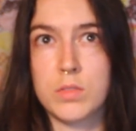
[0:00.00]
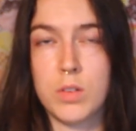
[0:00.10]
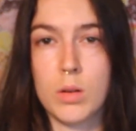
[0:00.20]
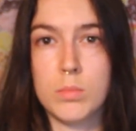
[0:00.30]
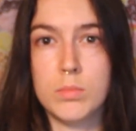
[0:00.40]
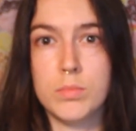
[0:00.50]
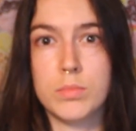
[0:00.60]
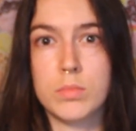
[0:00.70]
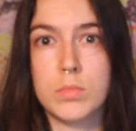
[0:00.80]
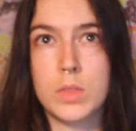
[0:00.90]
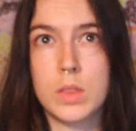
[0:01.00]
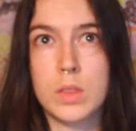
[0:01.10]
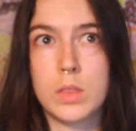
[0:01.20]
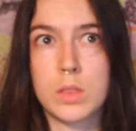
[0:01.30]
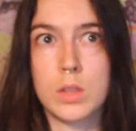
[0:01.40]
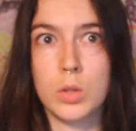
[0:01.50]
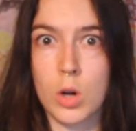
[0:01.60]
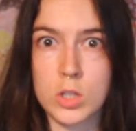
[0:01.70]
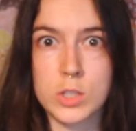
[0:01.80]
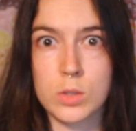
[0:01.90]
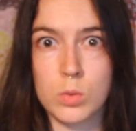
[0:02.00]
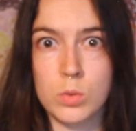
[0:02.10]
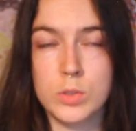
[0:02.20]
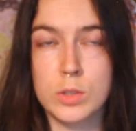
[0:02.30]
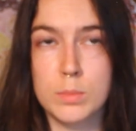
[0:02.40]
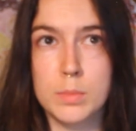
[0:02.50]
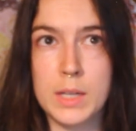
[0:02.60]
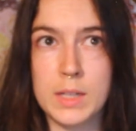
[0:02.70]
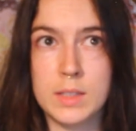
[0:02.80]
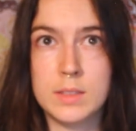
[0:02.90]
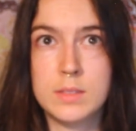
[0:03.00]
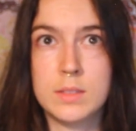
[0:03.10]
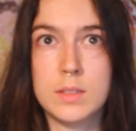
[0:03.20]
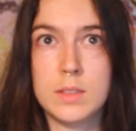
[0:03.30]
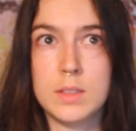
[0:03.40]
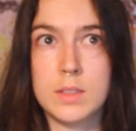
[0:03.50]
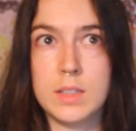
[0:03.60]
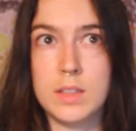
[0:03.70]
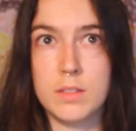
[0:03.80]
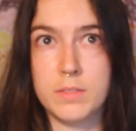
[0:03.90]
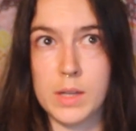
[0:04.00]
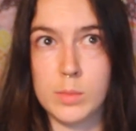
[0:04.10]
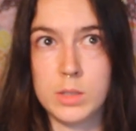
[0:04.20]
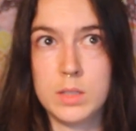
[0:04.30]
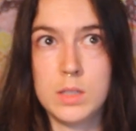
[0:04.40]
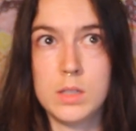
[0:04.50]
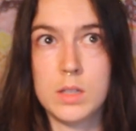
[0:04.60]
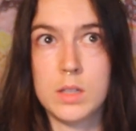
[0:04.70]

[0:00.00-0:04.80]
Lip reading: from the larger, older man in the family,